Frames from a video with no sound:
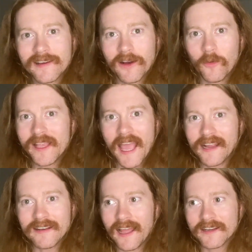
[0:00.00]
we
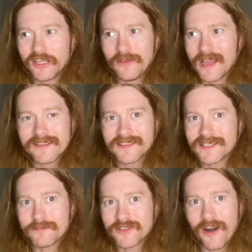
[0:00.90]
gained like 2,000
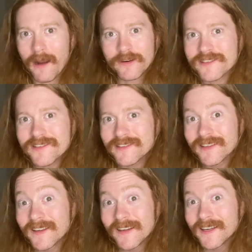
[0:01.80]
subscribers.
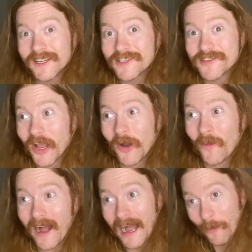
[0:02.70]

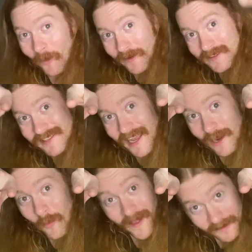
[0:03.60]
So I want to say
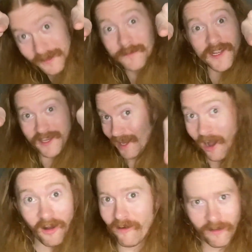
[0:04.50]
welcome to
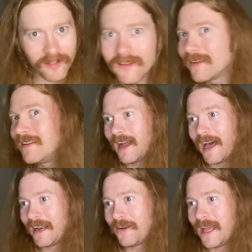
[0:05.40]
y'all. I
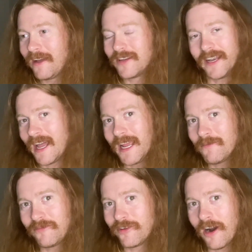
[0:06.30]
don't have a
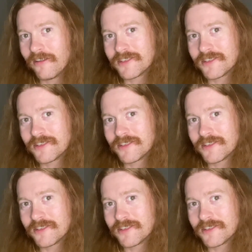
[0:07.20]
name for our